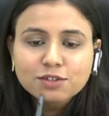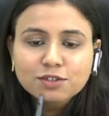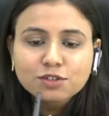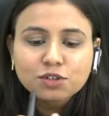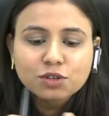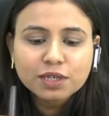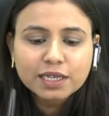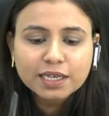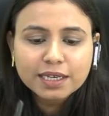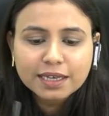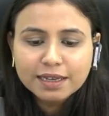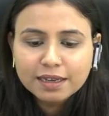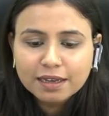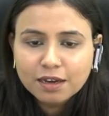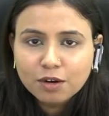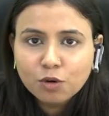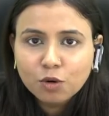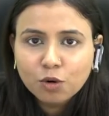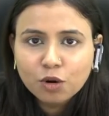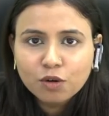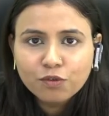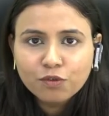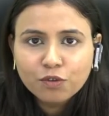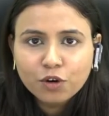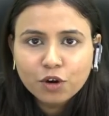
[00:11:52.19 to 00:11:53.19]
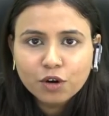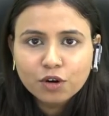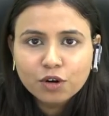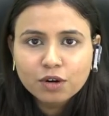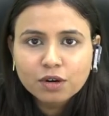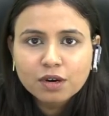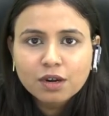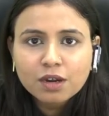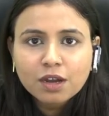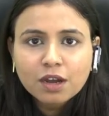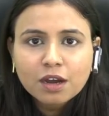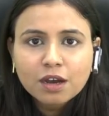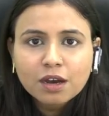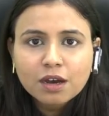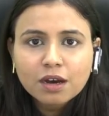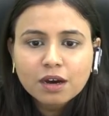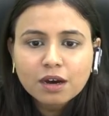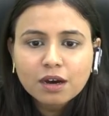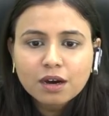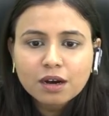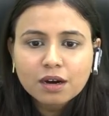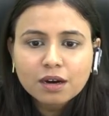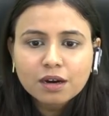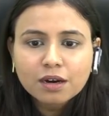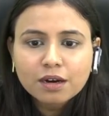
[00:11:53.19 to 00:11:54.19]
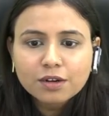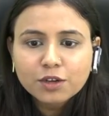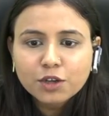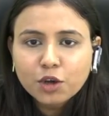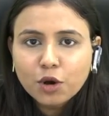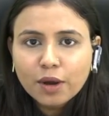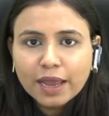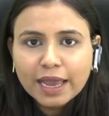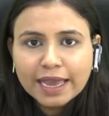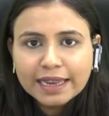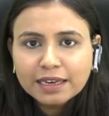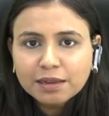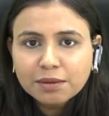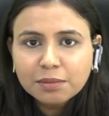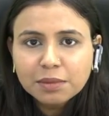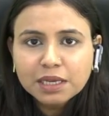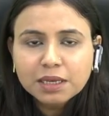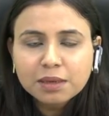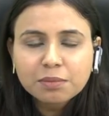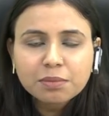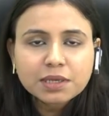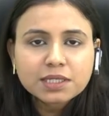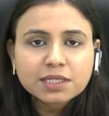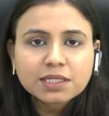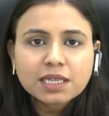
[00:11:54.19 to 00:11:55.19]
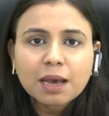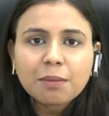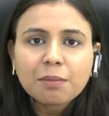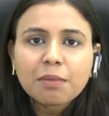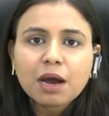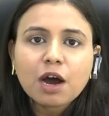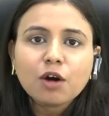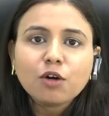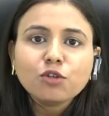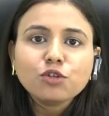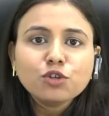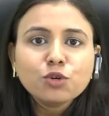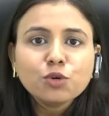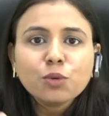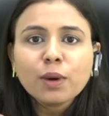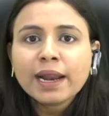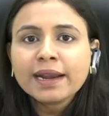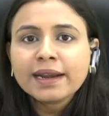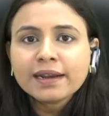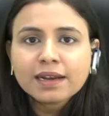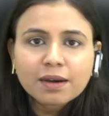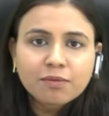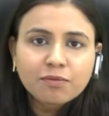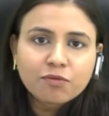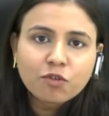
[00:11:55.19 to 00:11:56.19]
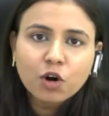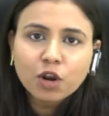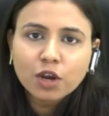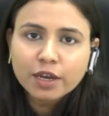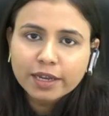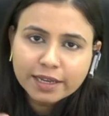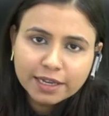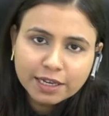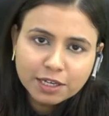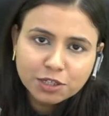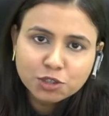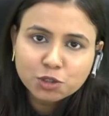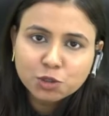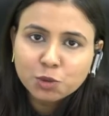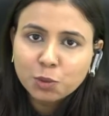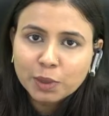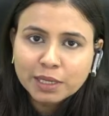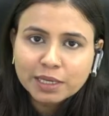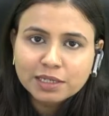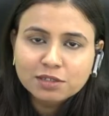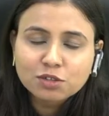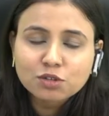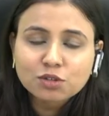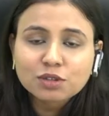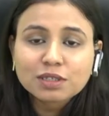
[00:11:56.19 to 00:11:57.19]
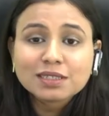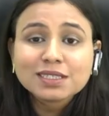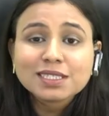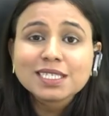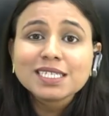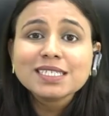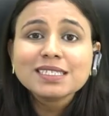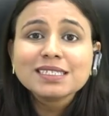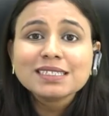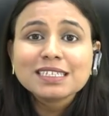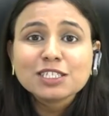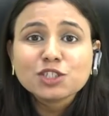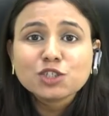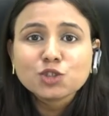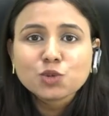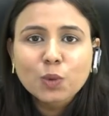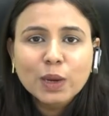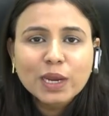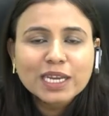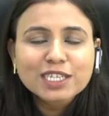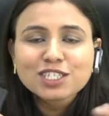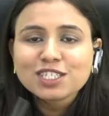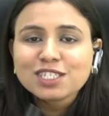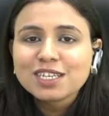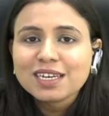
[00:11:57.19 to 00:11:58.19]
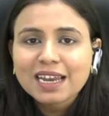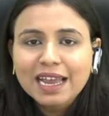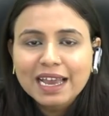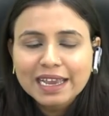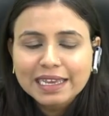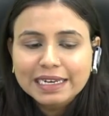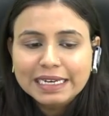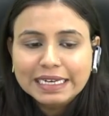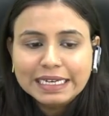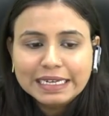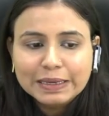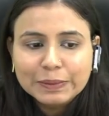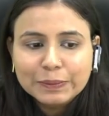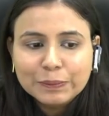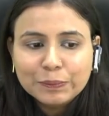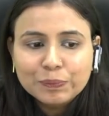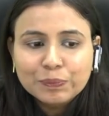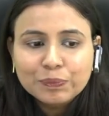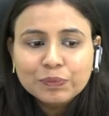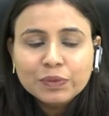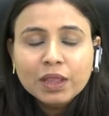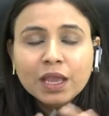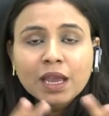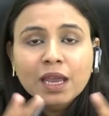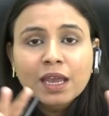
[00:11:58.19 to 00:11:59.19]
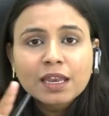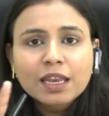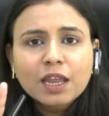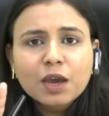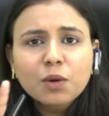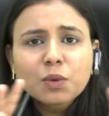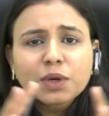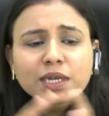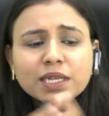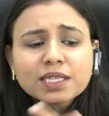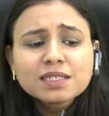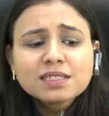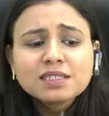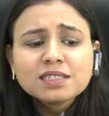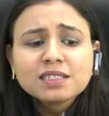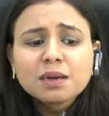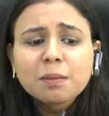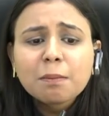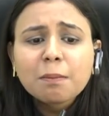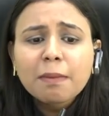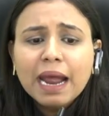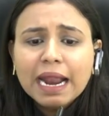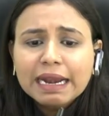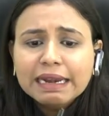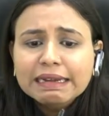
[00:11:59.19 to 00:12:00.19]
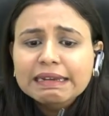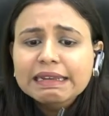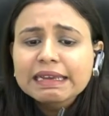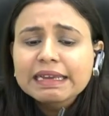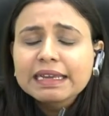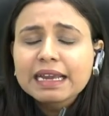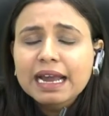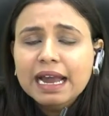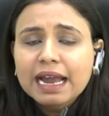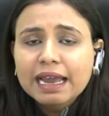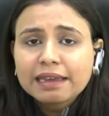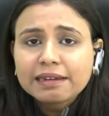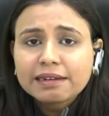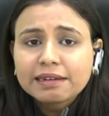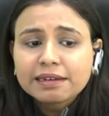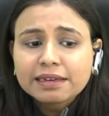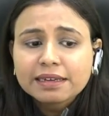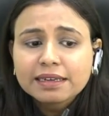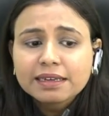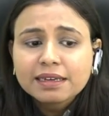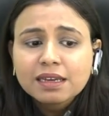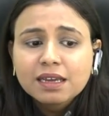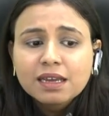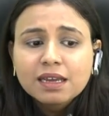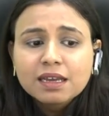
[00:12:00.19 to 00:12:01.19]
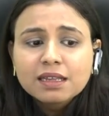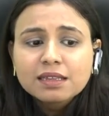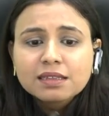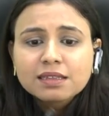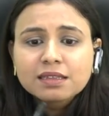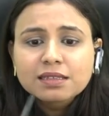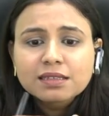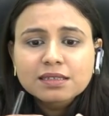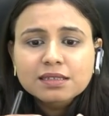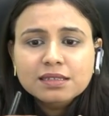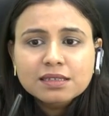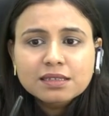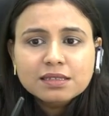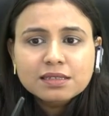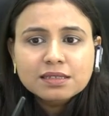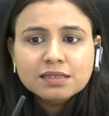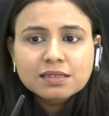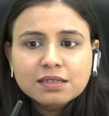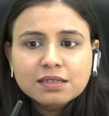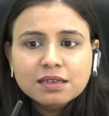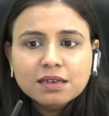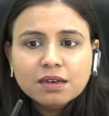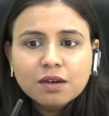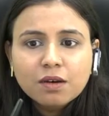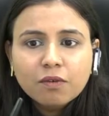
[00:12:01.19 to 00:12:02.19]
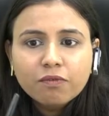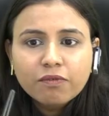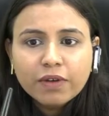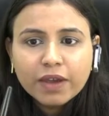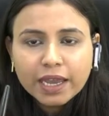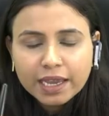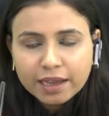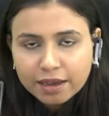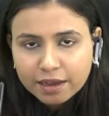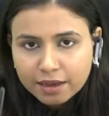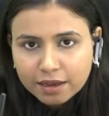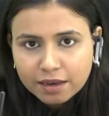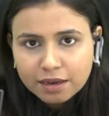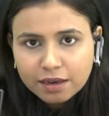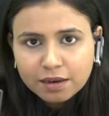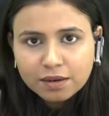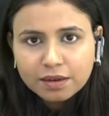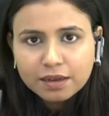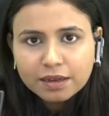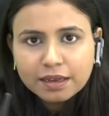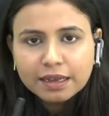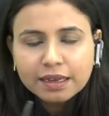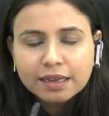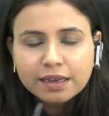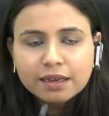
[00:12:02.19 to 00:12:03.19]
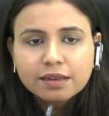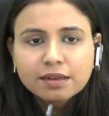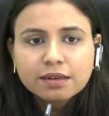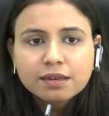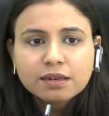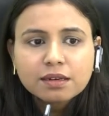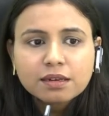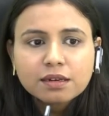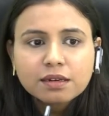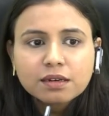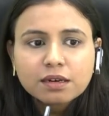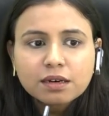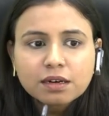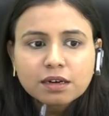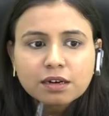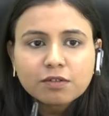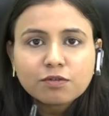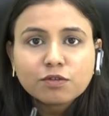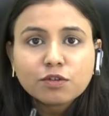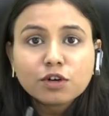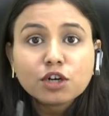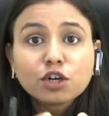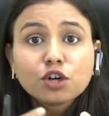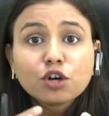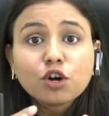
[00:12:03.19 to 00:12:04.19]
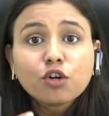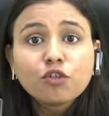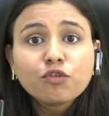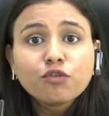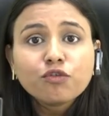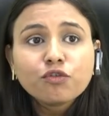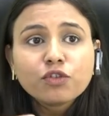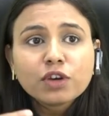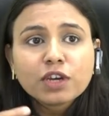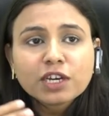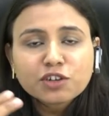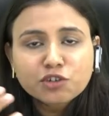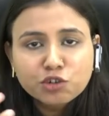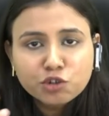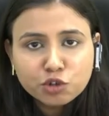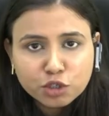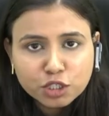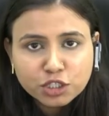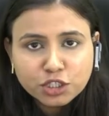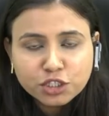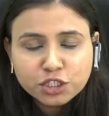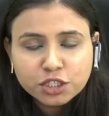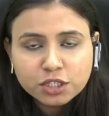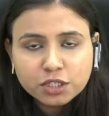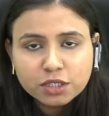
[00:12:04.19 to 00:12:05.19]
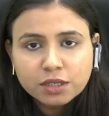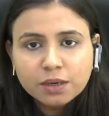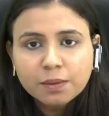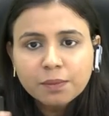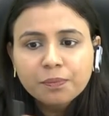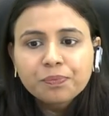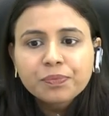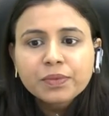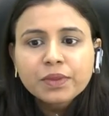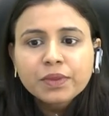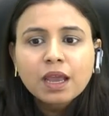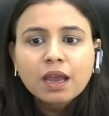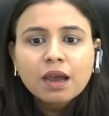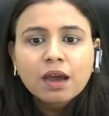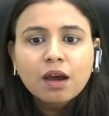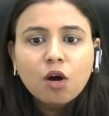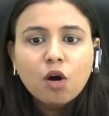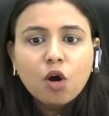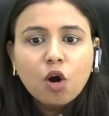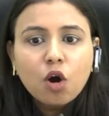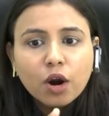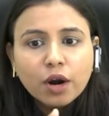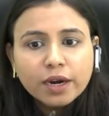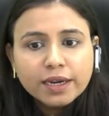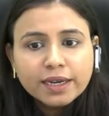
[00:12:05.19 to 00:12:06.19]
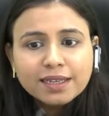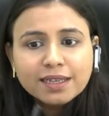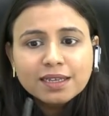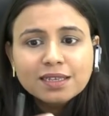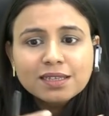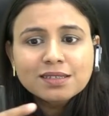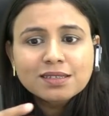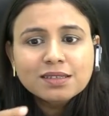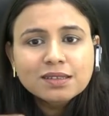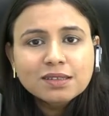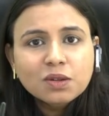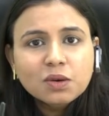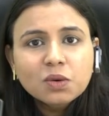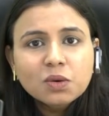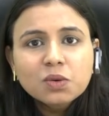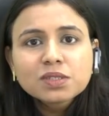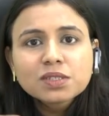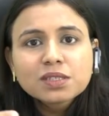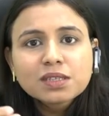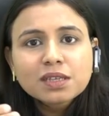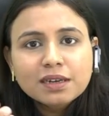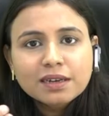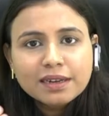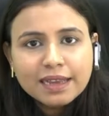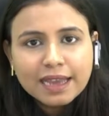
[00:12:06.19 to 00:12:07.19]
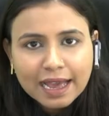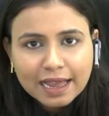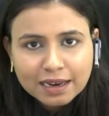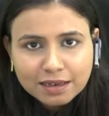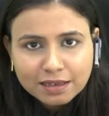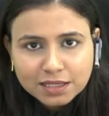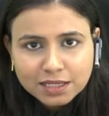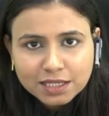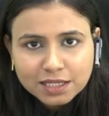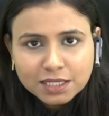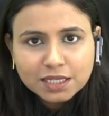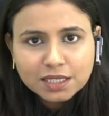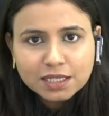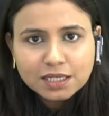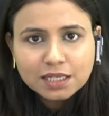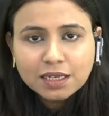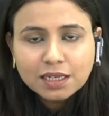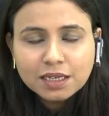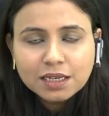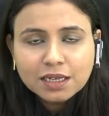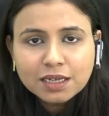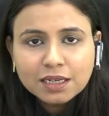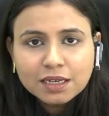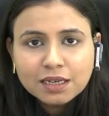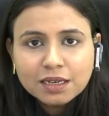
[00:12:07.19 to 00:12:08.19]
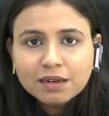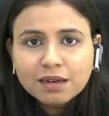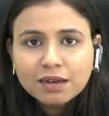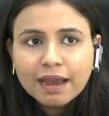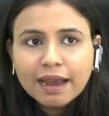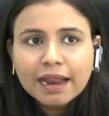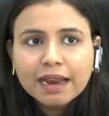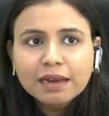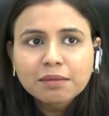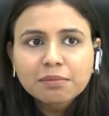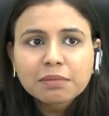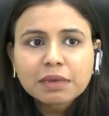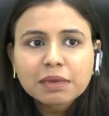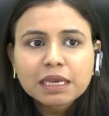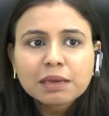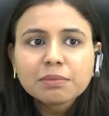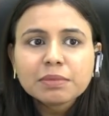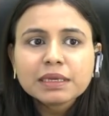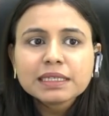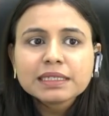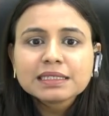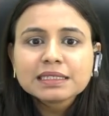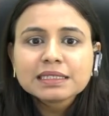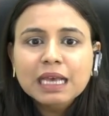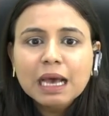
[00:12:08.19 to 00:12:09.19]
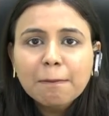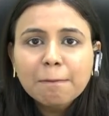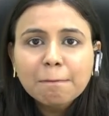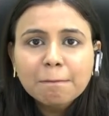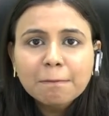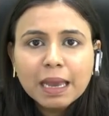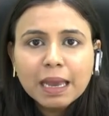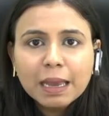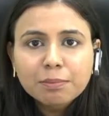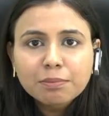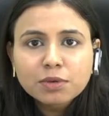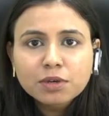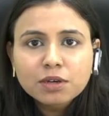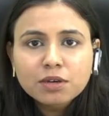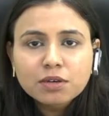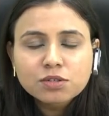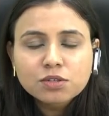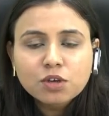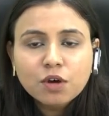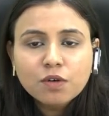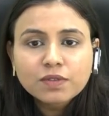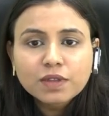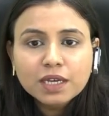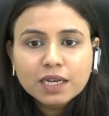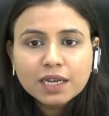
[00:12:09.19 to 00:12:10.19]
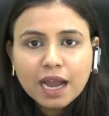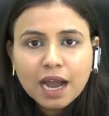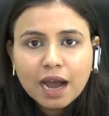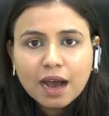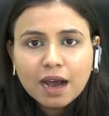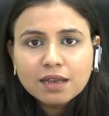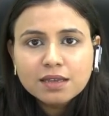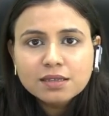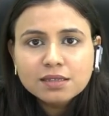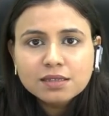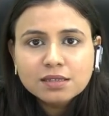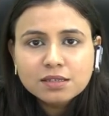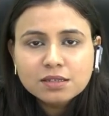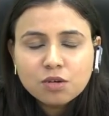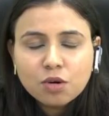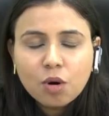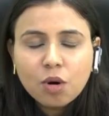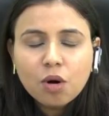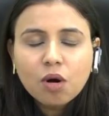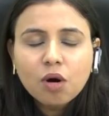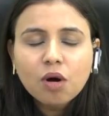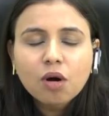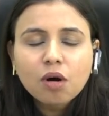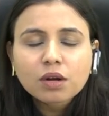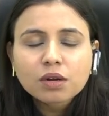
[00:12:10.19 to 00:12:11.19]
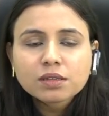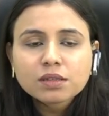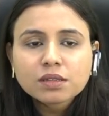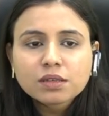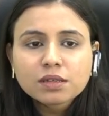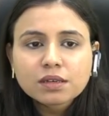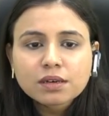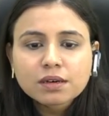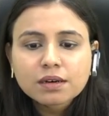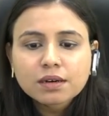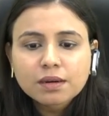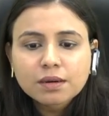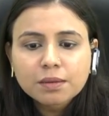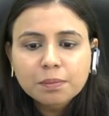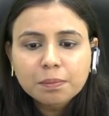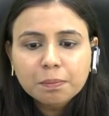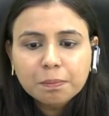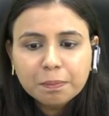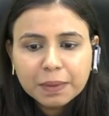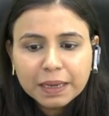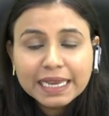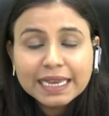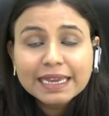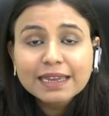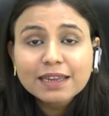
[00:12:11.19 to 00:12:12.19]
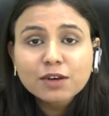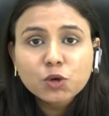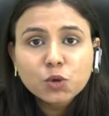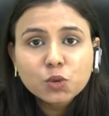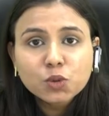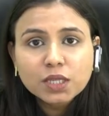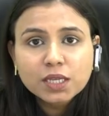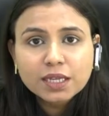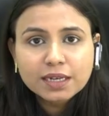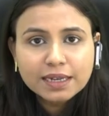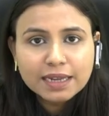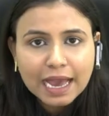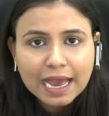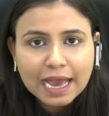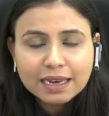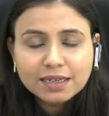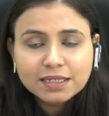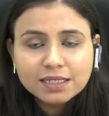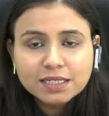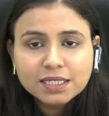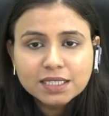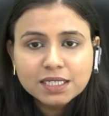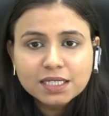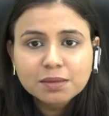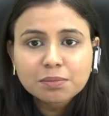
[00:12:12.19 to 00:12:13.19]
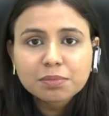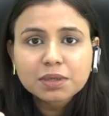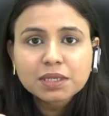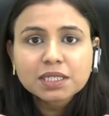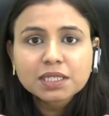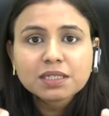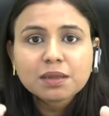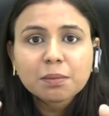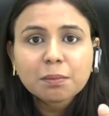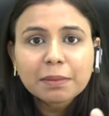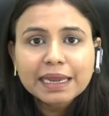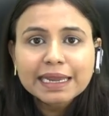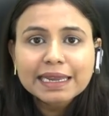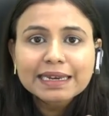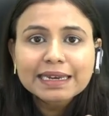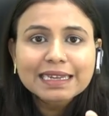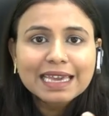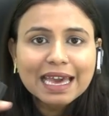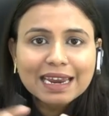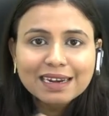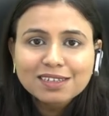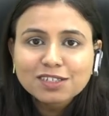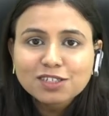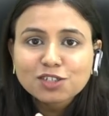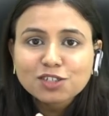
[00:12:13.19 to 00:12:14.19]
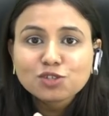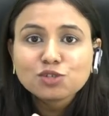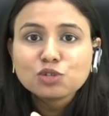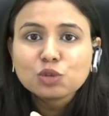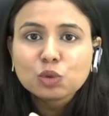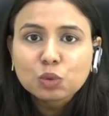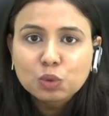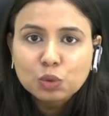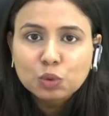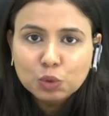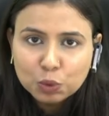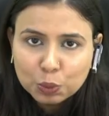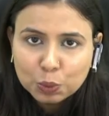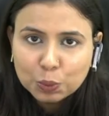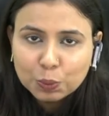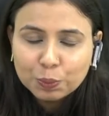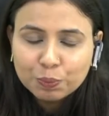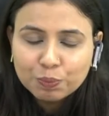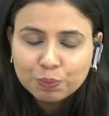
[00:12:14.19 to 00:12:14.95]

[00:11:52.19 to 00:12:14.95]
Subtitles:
So digging a hole for your enemy, but somehow you end up falling into it. So this is situational irony. Now, what is dramatic irony? This is where in a work of literature, audience knows the reality, and maybe some members of the cast or the play know the reality, but the main characters don't know.